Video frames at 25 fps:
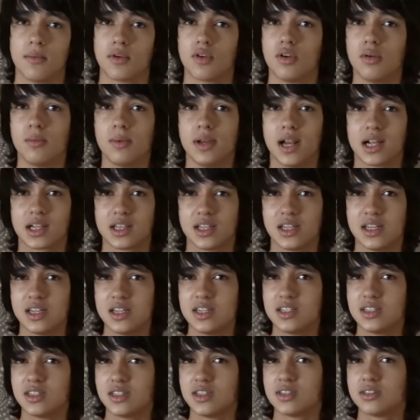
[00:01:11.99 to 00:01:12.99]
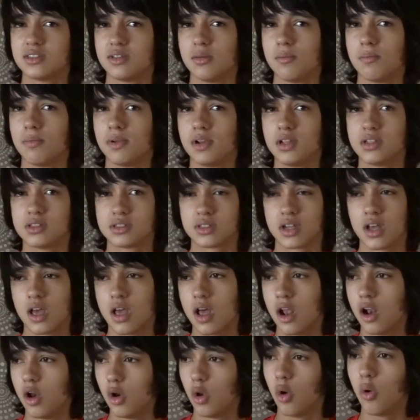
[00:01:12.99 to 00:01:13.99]
It could be like the easiest, simplest,
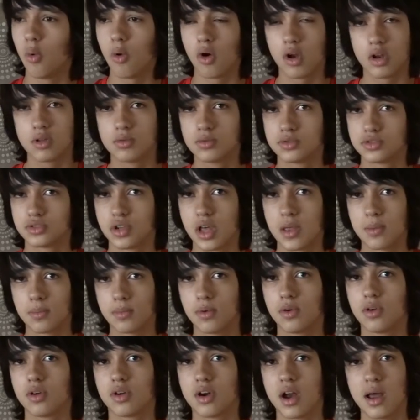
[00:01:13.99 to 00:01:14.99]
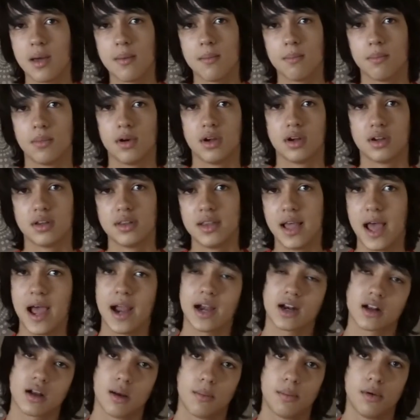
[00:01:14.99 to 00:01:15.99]
low volume strength program, but
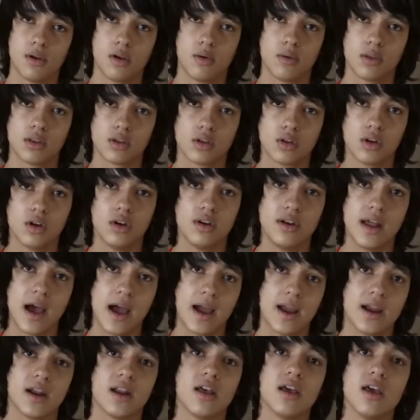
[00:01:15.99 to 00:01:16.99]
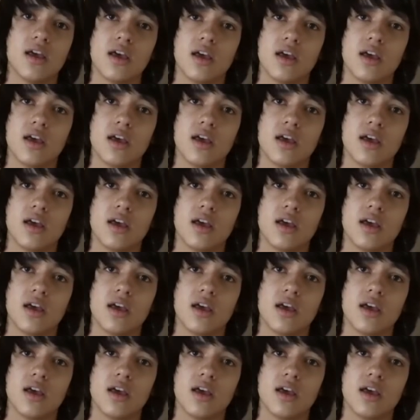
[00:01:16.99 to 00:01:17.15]
that coupled with a good diet